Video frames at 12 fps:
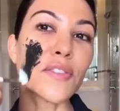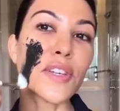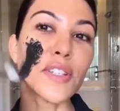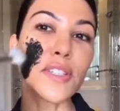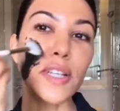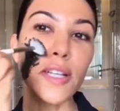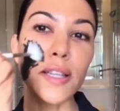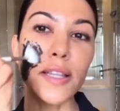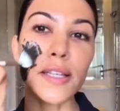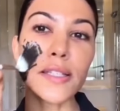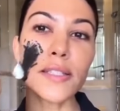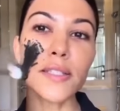And feels
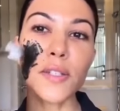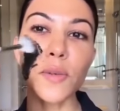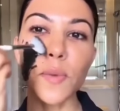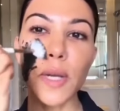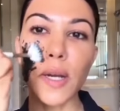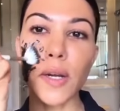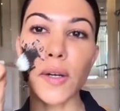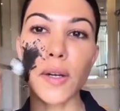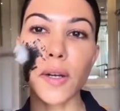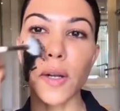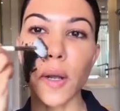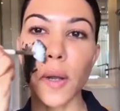a little
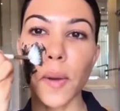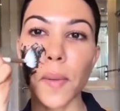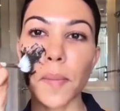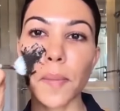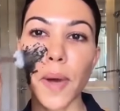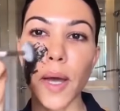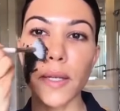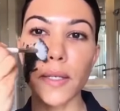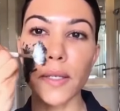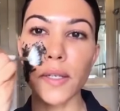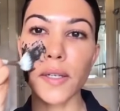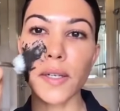weird,
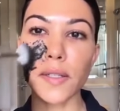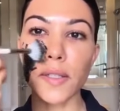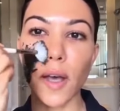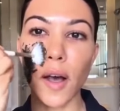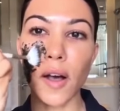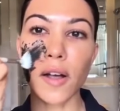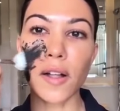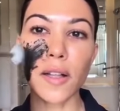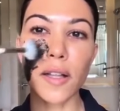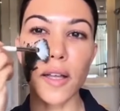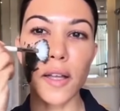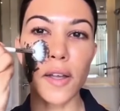but it's
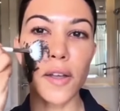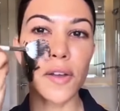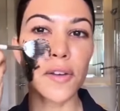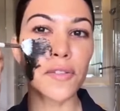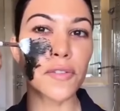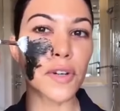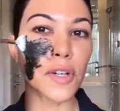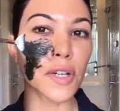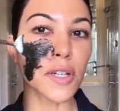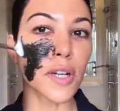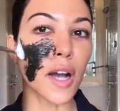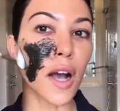all
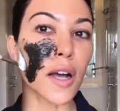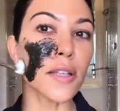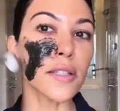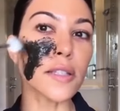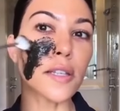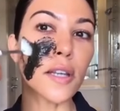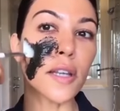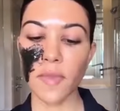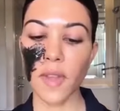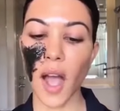for a good cause.